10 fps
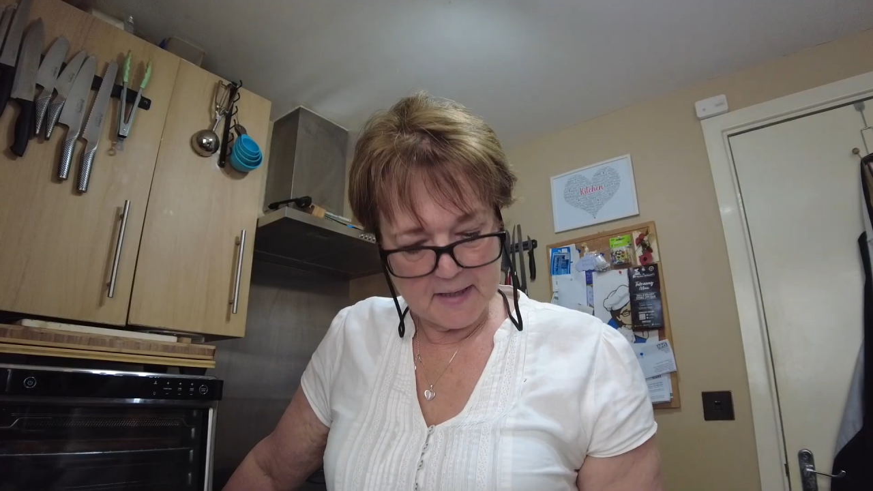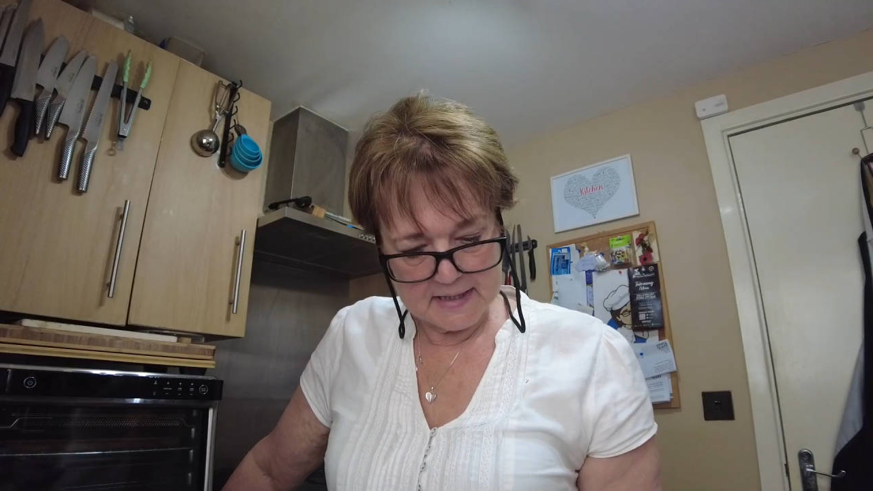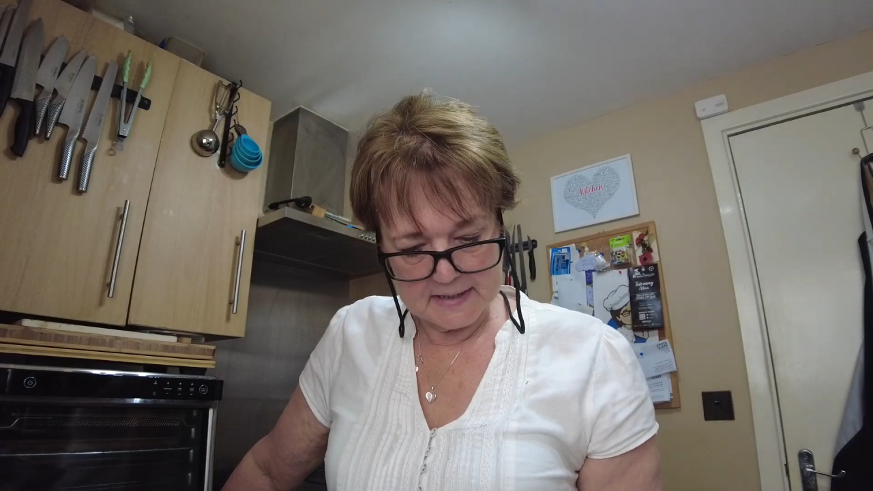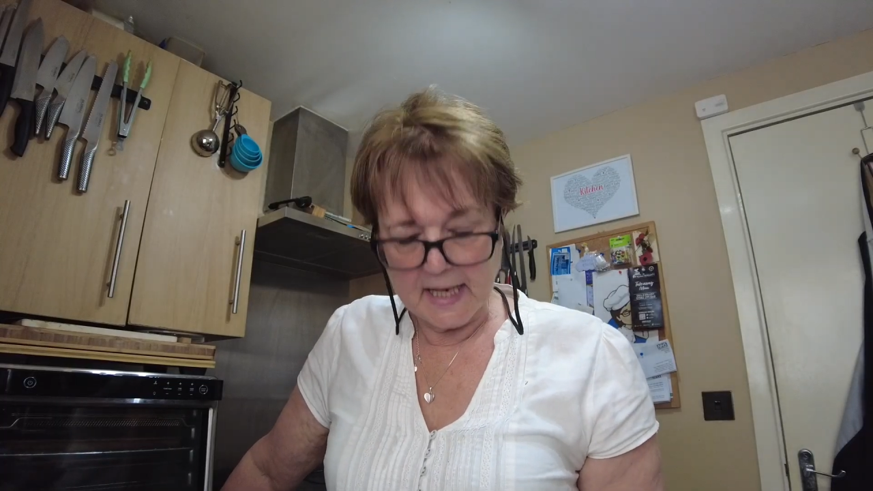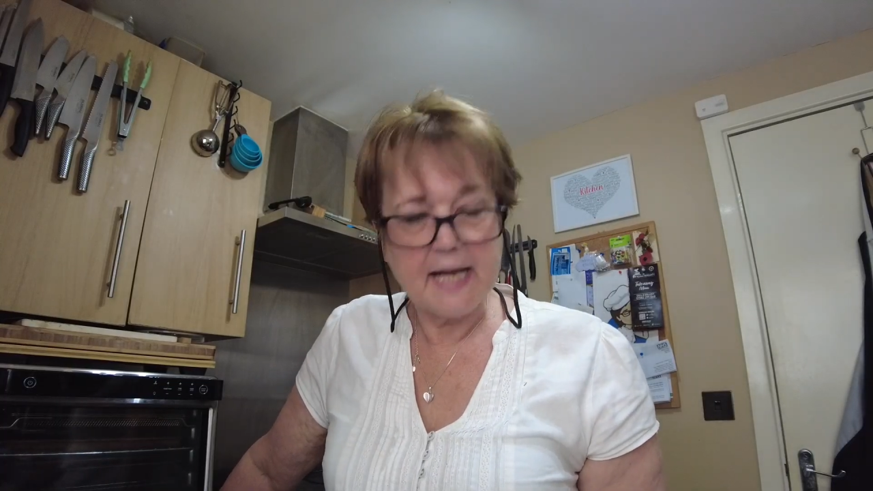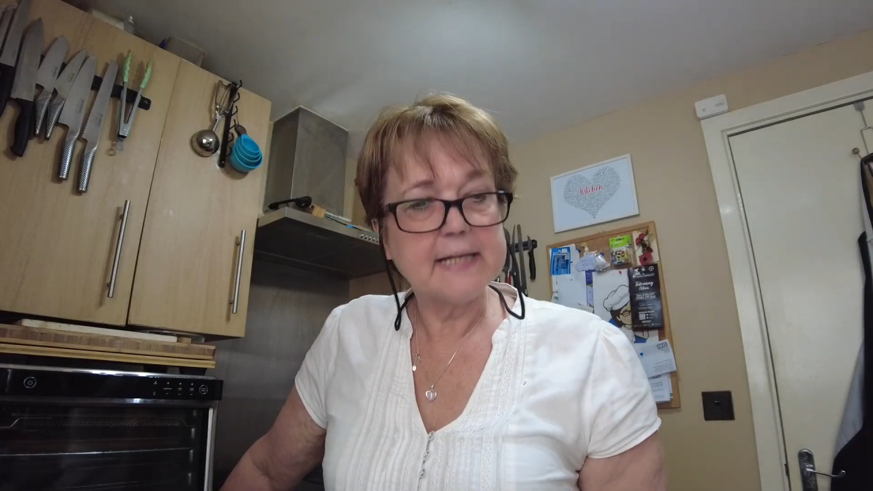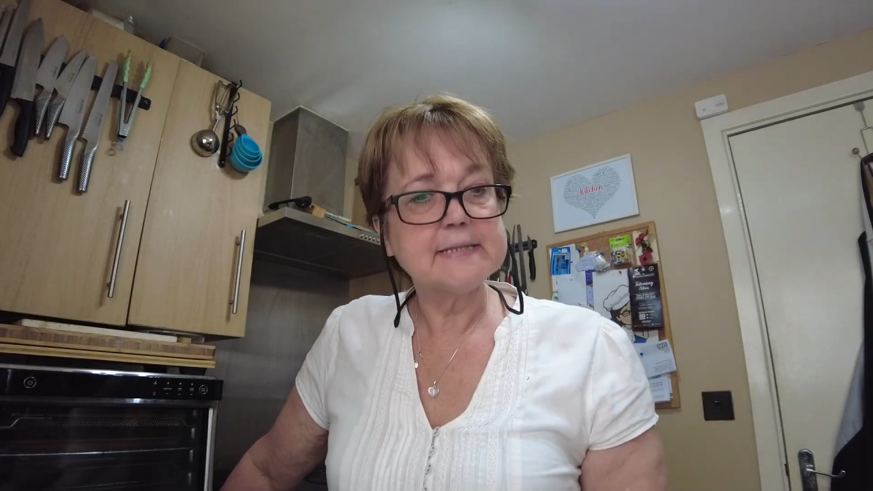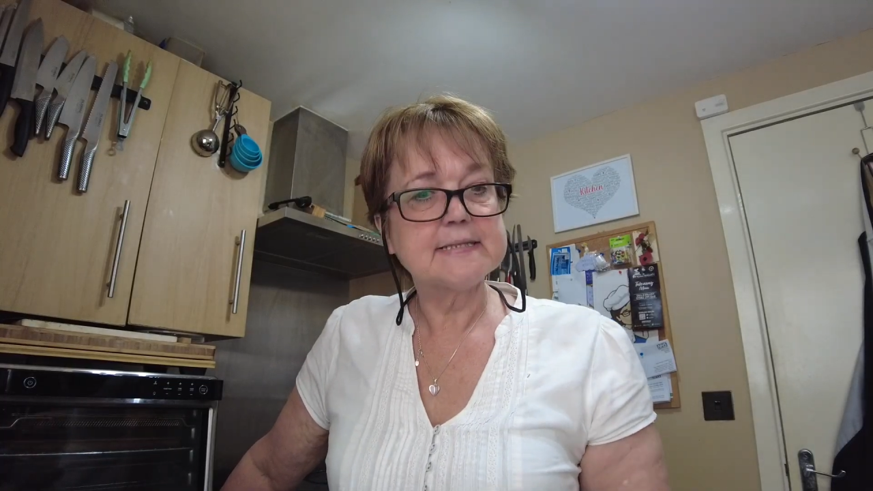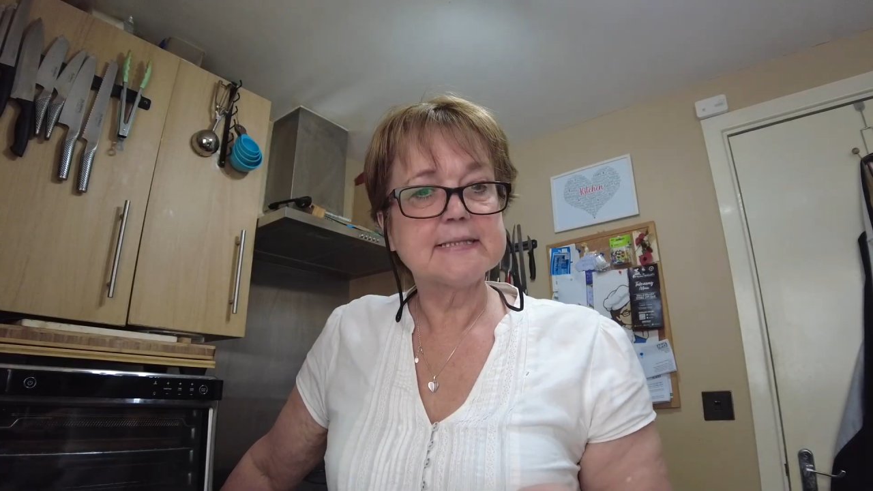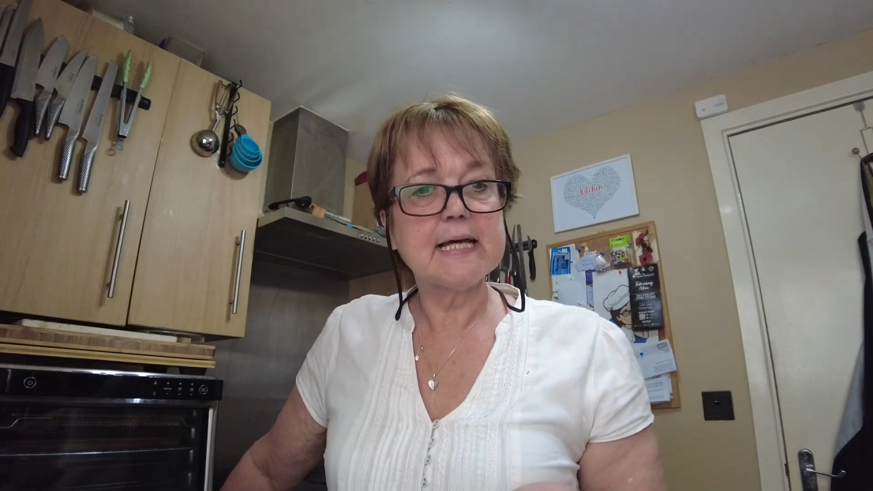Penn,
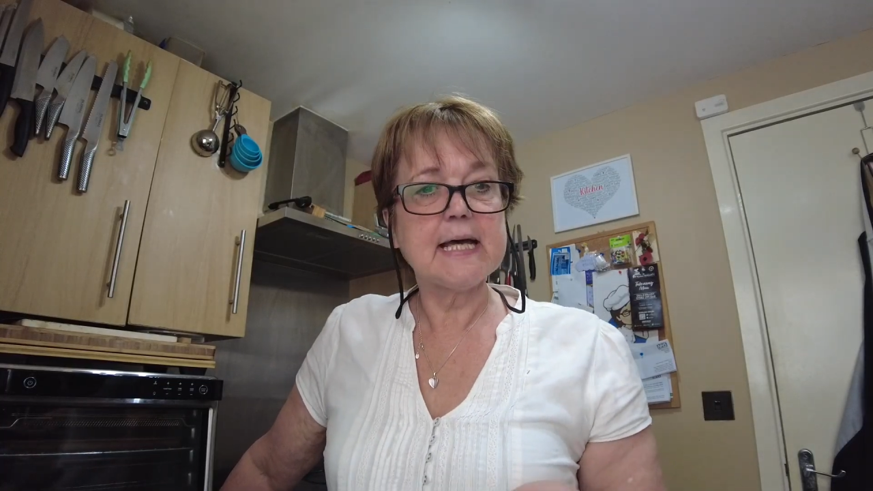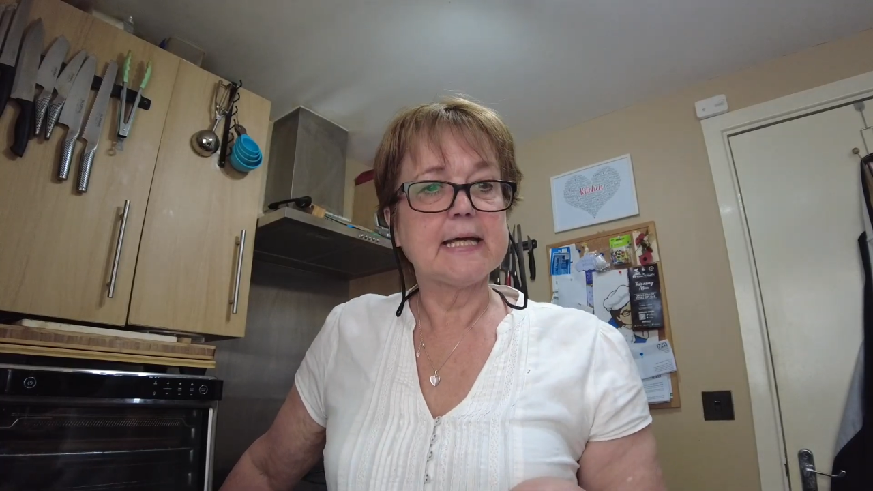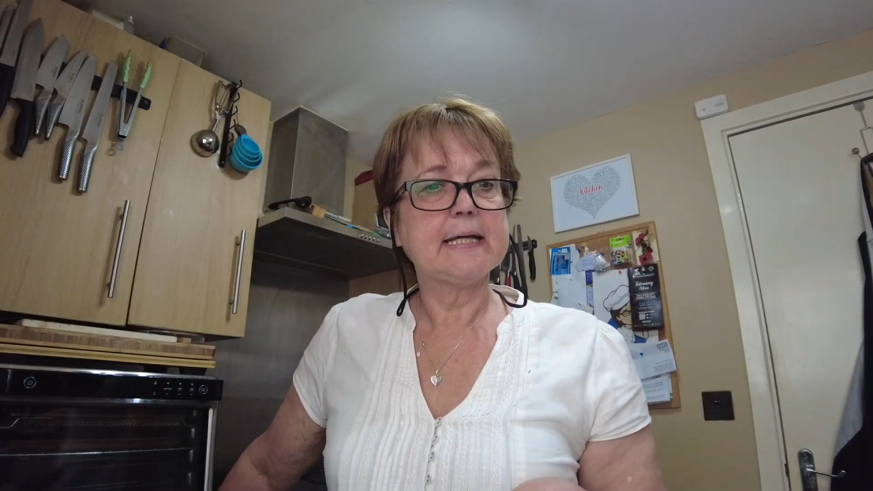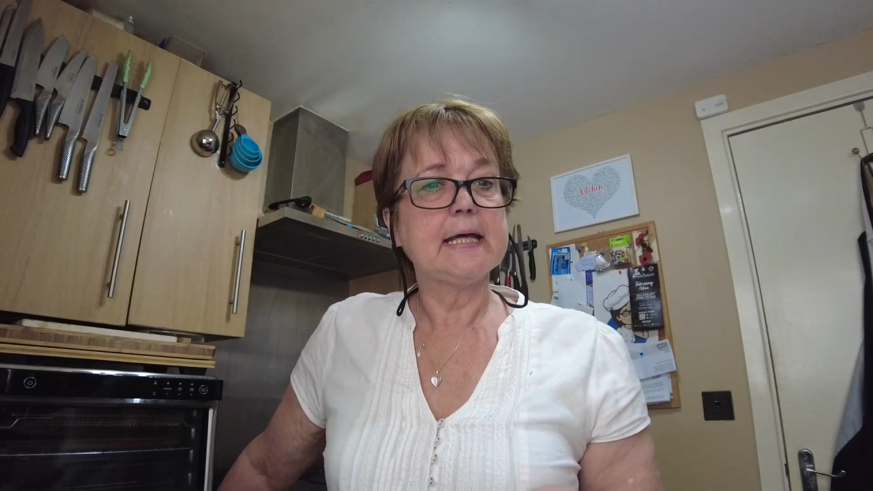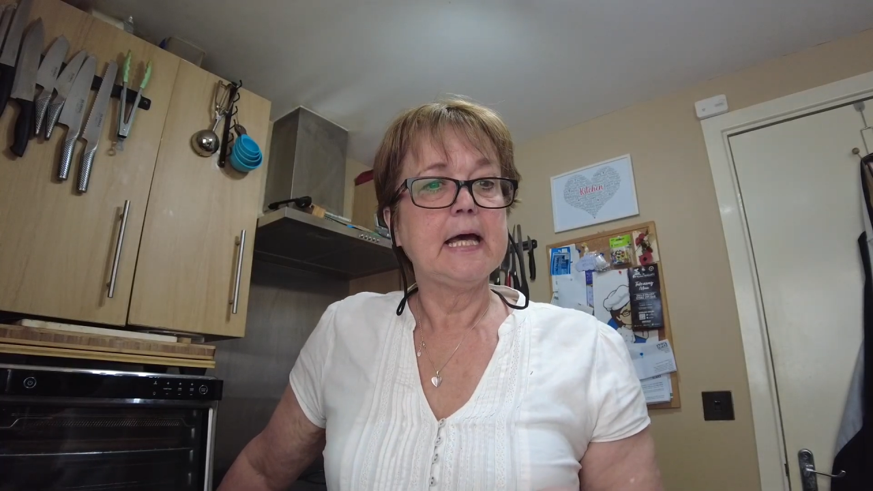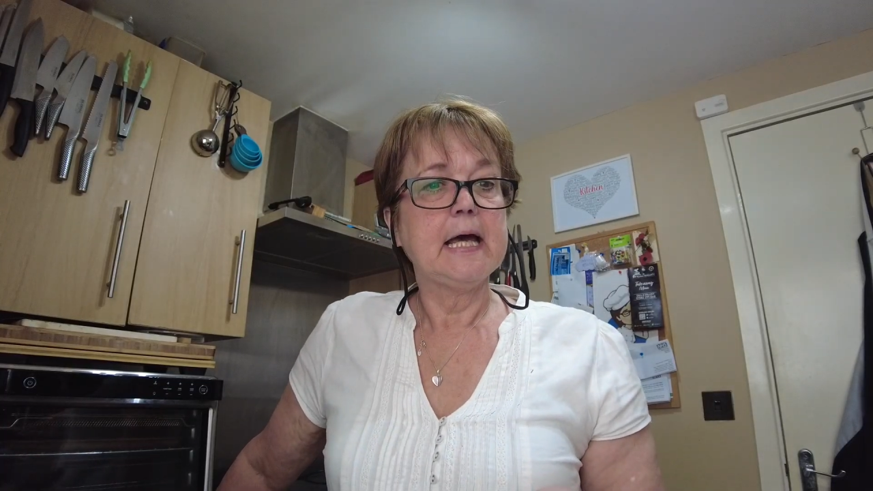and today